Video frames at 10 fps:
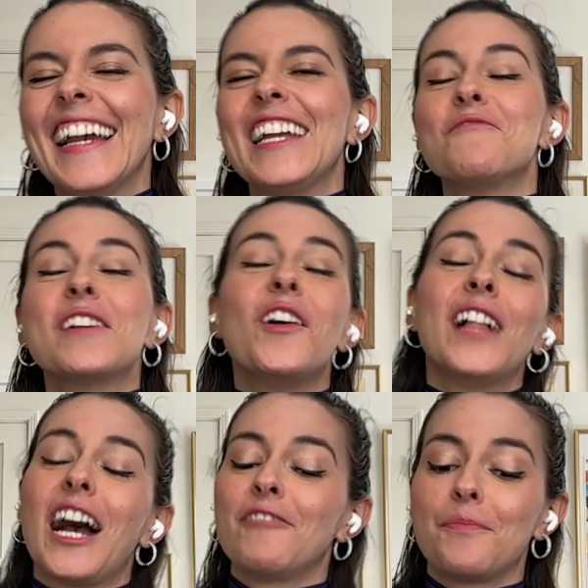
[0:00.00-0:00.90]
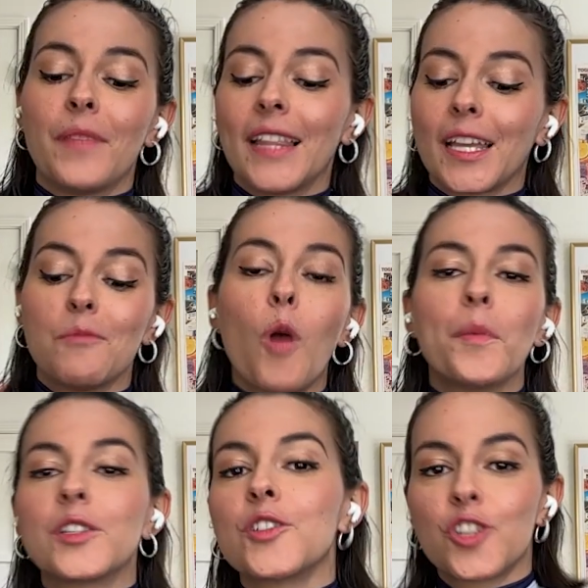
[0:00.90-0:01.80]
and we all have like a
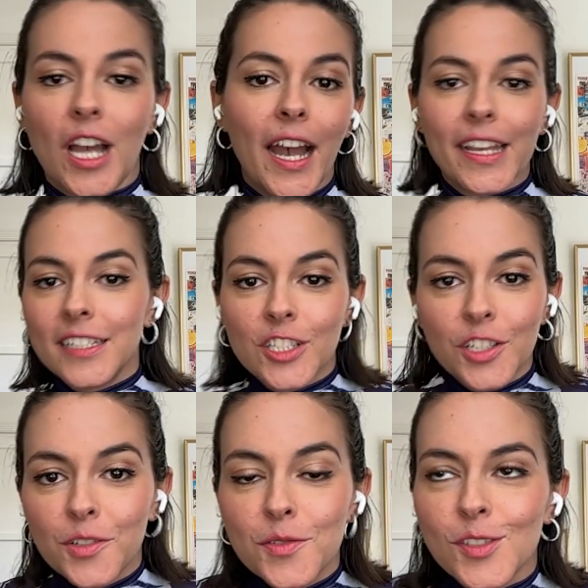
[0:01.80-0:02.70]
moment to shine too.